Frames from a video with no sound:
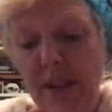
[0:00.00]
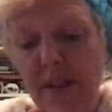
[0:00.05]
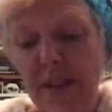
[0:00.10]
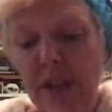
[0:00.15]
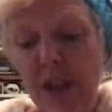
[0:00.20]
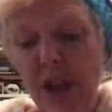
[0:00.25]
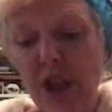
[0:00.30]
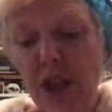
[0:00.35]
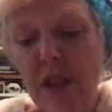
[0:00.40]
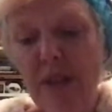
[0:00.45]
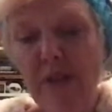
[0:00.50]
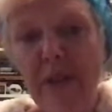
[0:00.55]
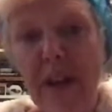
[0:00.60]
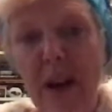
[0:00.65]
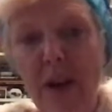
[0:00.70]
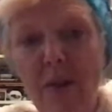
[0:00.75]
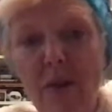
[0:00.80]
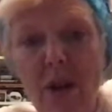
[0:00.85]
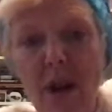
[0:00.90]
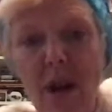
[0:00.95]
of things she
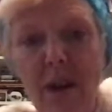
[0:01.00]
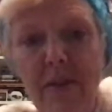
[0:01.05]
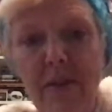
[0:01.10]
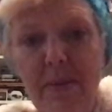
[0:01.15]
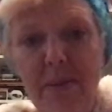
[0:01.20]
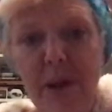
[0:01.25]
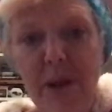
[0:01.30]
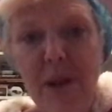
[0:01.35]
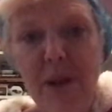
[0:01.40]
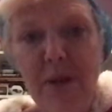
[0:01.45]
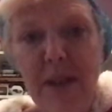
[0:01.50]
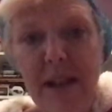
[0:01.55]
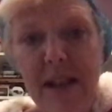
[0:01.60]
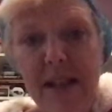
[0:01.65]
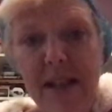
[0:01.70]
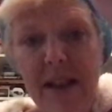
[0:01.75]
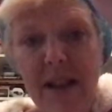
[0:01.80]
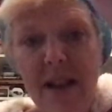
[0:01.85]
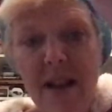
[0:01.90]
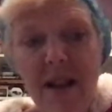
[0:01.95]
found on Pinterest,
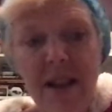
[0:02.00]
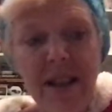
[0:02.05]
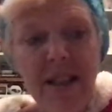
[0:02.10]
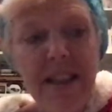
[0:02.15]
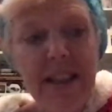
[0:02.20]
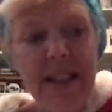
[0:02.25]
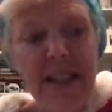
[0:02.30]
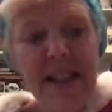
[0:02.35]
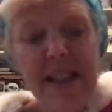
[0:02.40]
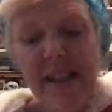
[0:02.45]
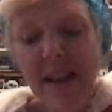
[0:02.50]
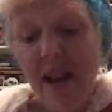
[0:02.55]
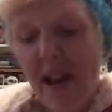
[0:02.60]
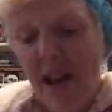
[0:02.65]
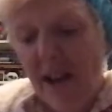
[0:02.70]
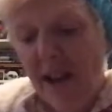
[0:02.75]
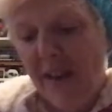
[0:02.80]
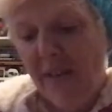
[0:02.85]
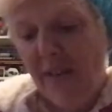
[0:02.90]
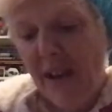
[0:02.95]
like these
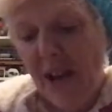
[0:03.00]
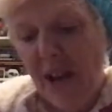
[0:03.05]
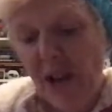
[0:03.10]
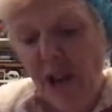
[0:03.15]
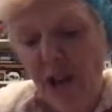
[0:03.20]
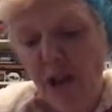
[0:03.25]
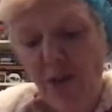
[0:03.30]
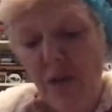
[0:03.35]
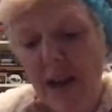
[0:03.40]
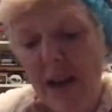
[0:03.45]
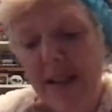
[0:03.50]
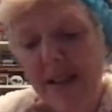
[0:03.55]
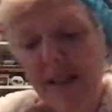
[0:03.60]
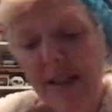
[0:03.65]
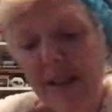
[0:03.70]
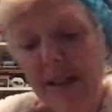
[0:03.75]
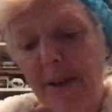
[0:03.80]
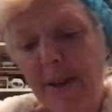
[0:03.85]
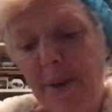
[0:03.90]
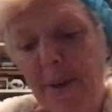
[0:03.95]
high fashion
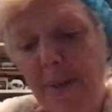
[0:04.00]
dresses,